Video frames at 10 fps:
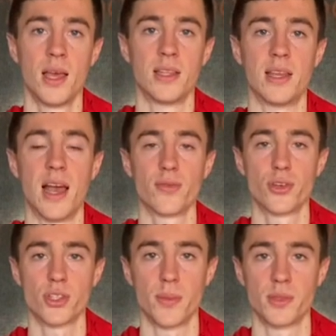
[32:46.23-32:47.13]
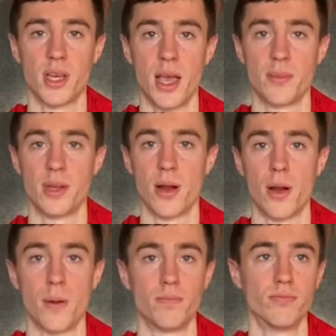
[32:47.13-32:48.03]
then after some time
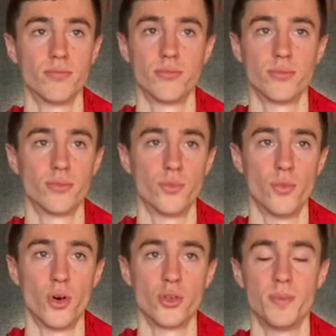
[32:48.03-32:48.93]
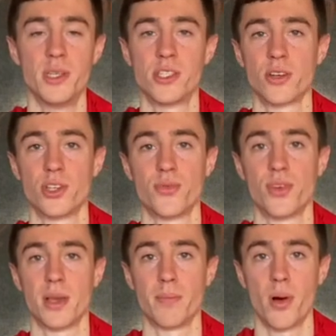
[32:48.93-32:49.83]
there won't be such a
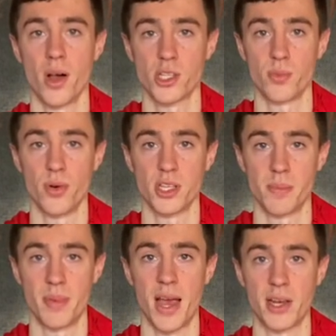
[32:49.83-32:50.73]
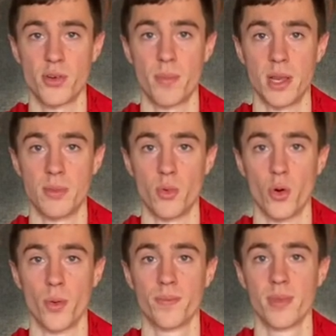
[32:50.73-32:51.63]
thing possible as a bad trip
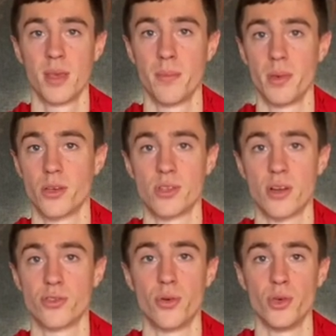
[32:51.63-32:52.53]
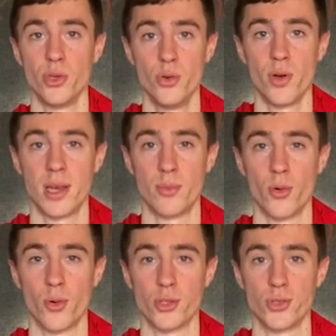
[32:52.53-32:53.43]
anymore, because there's no you
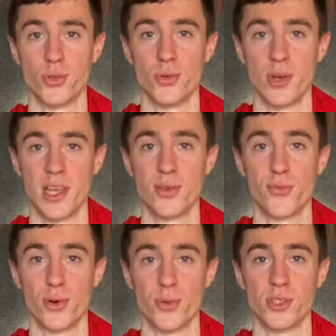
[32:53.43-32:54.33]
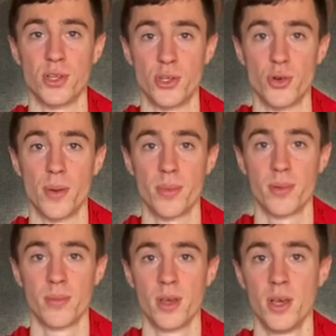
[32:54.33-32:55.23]
anymore to influence the trip,
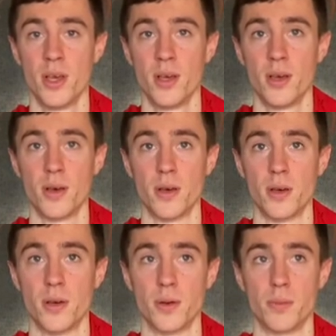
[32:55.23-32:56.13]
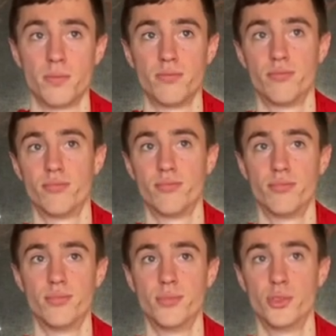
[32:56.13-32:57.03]

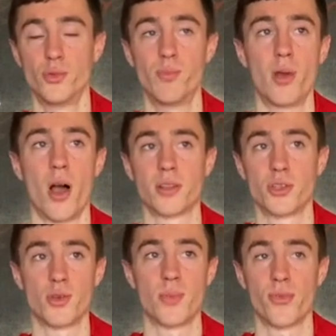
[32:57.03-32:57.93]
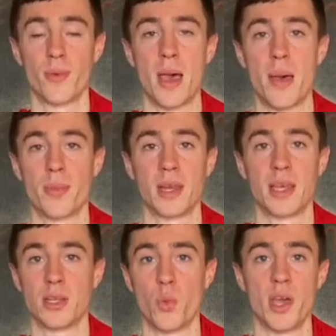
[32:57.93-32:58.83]
to block the trip from
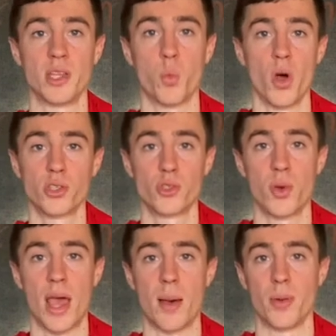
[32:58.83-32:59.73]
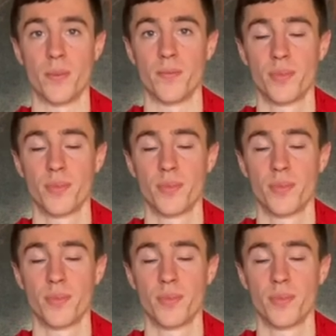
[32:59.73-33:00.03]
happening the way it wants to happen.